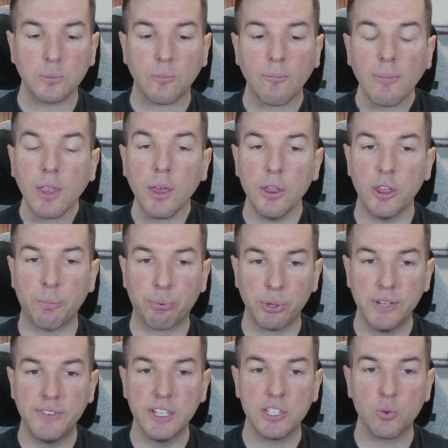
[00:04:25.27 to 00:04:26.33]
The
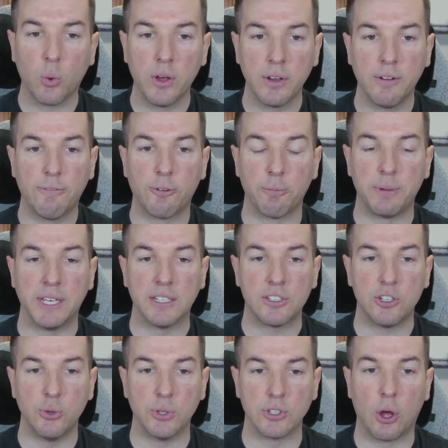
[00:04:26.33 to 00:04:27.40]
previous one for PS2
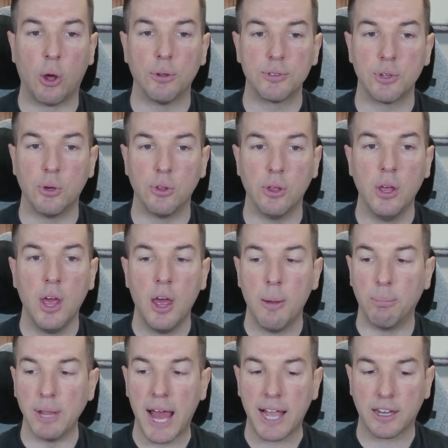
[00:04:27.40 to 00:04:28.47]
is also
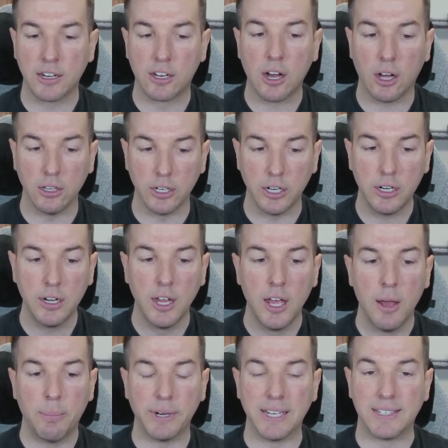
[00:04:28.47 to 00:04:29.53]
black in color,
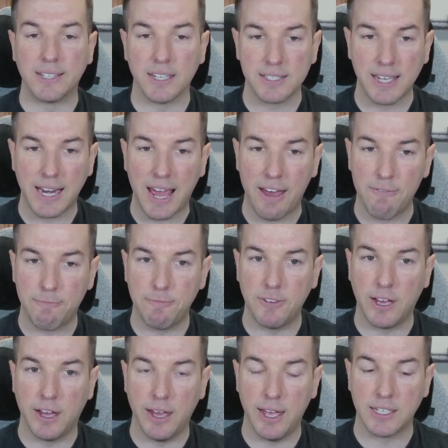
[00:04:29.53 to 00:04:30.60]
but it does not have
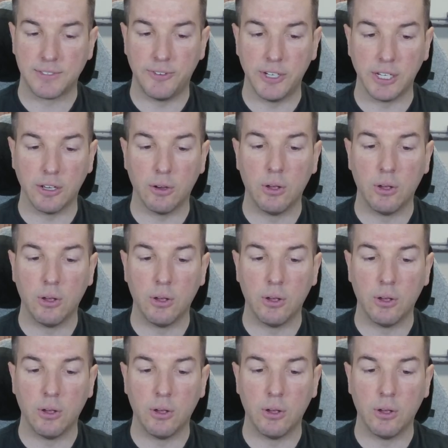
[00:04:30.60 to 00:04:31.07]
S-Video.